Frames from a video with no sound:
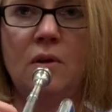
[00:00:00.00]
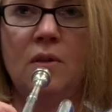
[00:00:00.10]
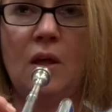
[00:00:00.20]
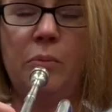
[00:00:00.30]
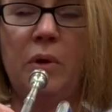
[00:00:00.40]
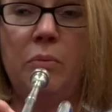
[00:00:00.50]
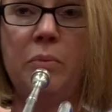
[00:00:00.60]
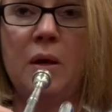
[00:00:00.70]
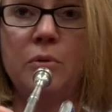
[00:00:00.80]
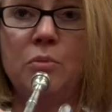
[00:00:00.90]
They'll
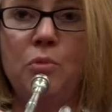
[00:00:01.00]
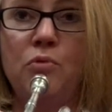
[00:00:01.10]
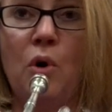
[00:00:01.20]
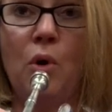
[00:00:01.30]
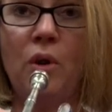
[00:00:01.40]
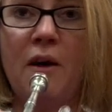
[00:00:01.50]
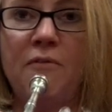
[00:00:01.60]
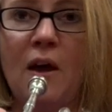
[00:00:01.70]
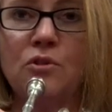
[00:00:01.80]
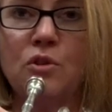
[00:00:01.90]
be able to move a whole lot
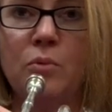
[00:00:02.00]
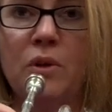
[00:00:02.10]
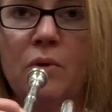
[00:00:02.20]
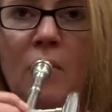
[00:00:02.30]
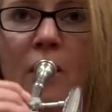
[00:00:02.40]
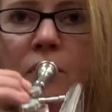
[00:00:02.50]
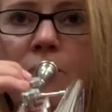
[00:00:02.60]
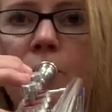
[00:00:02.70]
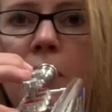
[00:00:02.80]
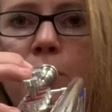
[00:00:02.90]
faster when they're round.
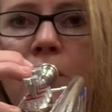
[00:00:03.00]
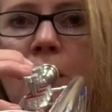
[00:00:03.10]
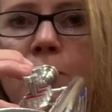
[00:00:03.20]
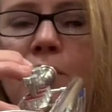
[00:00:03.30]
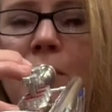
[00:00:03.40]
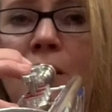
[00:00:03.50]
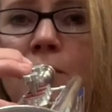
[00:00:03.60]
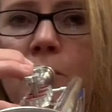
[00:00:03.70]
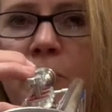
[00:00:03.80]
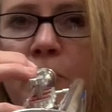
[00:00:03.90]
Bring it up to the mouth,
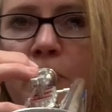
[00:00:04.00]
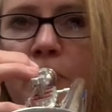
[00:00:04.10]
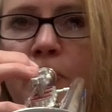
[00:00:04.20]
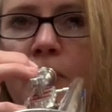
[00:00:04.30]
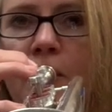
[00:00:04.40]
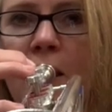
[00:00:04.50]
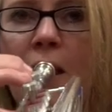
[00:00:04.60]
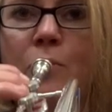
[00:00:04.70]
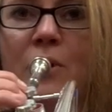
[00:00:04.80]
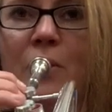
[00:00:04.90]

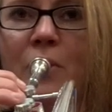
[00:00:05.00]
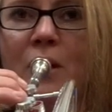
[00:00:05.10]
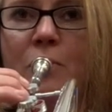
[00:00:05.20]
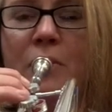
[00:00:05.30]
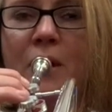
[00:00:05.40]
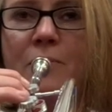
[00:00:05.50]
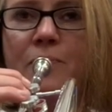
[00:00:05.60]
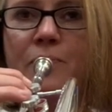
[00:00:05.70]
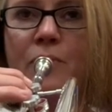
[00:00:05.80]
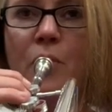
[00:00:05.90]
and we'll get ready to play.
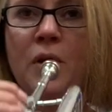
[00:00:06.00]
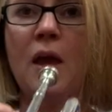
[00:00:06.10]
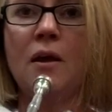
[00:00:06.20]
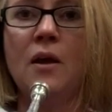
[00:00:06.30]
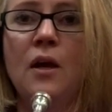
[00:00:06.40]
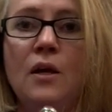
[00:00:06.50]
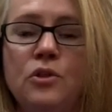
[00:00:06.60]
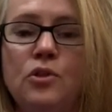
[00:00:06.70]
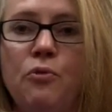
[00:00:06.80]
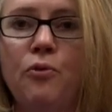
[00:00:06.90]
Okay,
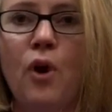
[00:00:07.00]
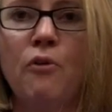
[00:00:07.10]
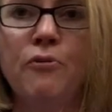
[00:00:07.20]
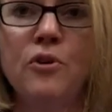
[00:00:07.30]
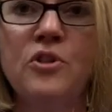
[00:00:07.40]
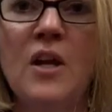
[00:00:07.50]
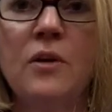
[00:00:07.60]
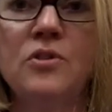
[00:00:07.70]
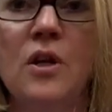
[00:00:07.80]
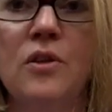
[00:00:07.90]
so for our first
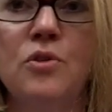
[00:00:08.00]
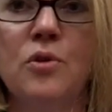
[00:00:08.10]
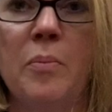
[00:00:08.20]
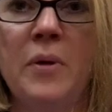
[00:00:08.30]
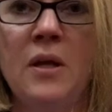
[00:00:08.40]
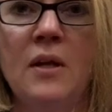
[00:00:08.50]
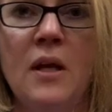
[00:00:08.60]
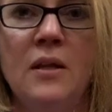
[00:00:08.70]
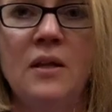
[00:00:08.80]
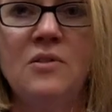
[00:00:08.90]
sounds on the trumpet,
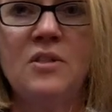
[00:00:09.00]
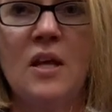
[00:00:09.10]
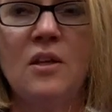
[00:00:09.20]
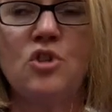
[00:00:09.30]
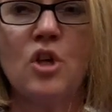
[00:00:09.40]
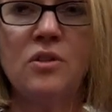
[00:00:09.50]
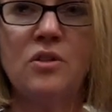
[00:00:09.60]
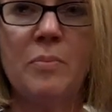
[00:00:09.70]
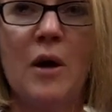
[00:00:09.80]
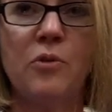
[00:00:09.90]
let's take just
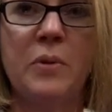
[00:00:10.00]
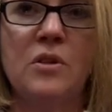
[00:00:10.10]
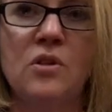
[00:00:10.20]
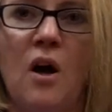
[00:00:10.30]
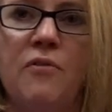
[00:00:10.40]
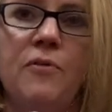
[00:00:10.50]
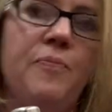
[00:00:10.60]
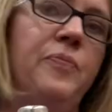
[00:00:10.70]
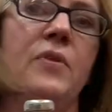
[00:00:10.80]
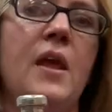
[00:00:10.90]
the mouthpiece off.
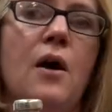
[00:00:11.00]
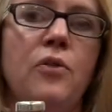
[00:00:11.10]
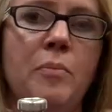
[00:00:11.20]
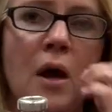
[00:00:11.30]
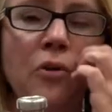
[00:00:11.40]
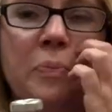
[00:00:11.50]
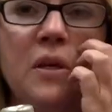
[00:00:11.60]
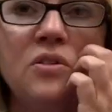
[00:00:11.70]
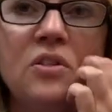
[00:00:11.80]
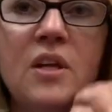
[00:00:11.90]
Now, the
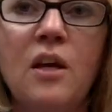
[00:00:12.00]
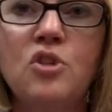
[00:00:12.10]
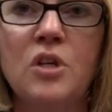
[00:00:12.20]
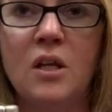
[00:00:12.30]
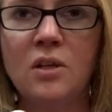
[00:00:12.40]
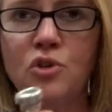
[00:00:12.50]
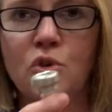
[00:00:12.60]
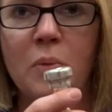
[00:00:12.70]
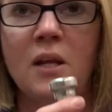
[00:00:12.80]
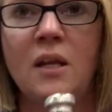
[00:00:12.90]
mouthpiece is actually an
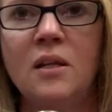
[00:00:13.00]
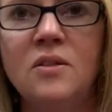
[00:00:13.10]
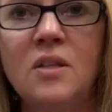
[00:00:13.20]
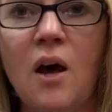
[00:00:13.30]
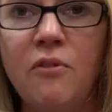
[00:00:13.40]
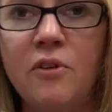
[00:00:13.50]
instrument in itself.